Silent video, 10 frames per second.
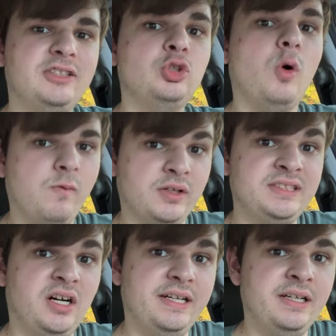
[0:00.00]
too
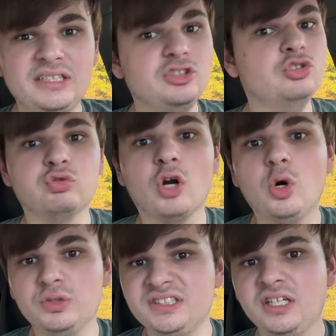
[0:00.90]
overdone.
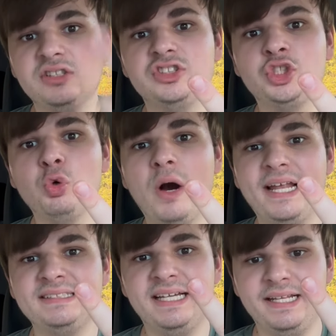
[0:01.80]
Gross. 2 out
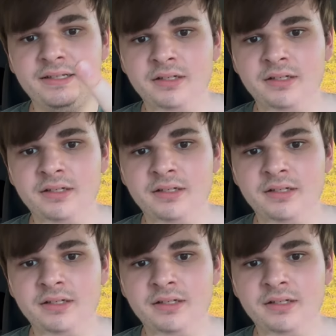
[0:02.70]
of 10.